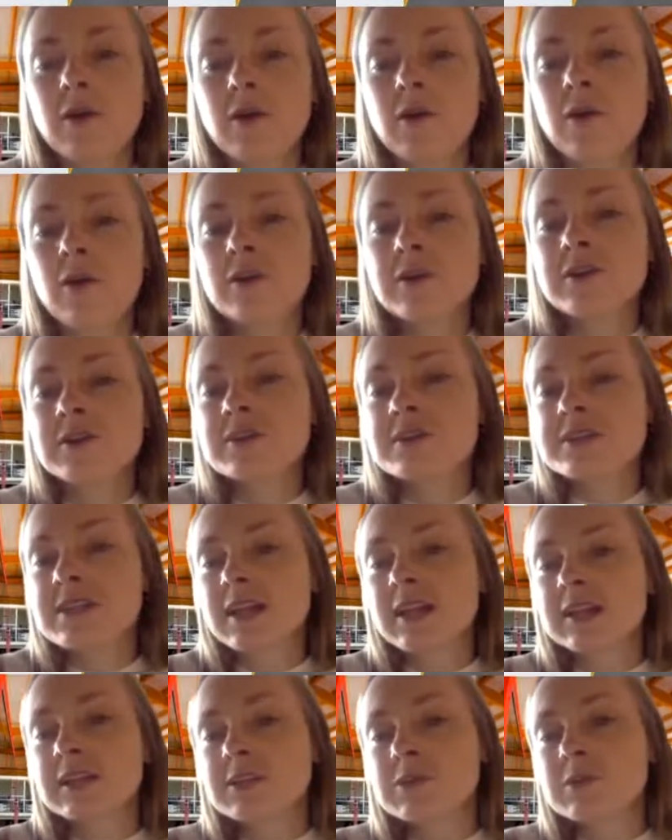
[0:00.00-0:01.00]
or you're
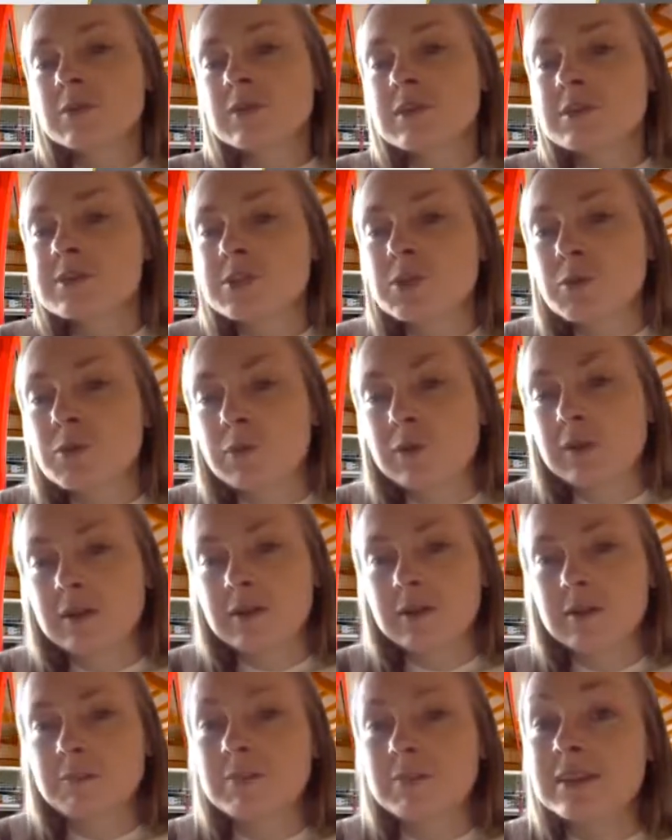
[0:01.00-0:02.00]
selling to consumer,
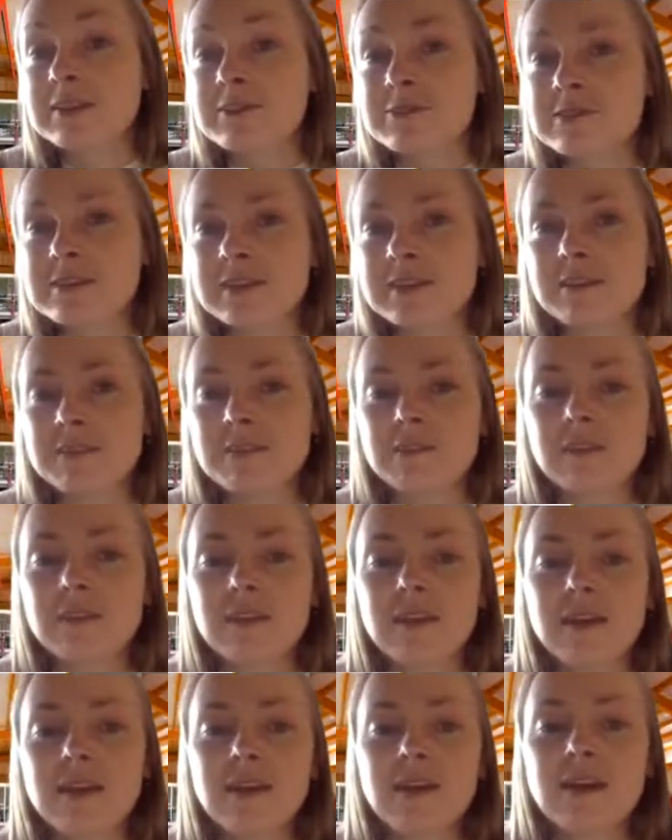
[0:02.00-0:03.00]
B2C.
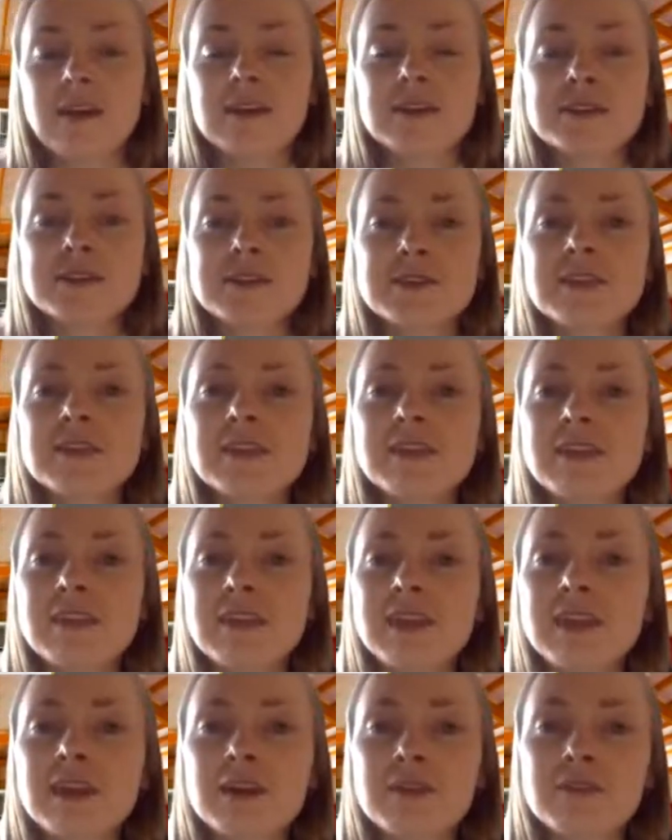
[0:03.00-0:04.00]
So you need to
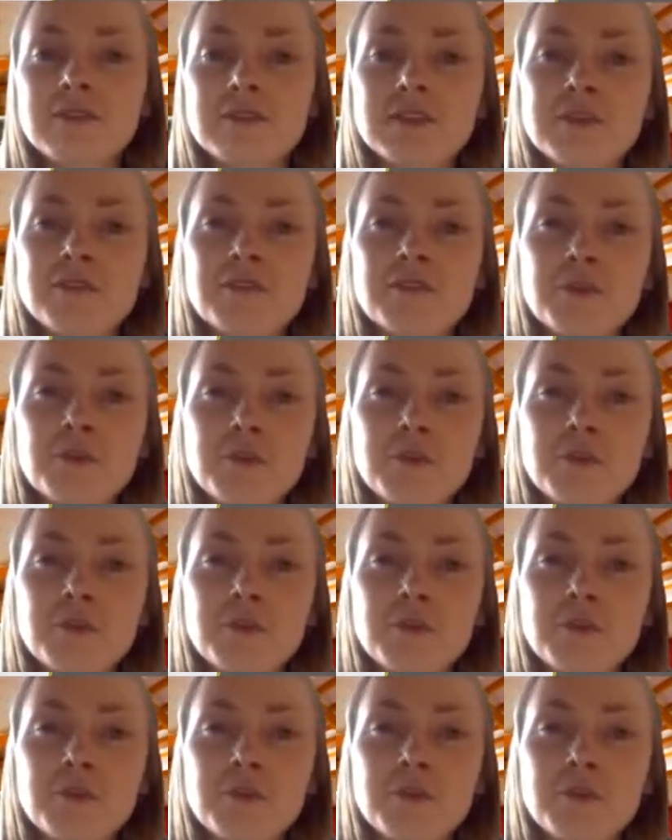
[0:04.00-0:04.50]
think of if you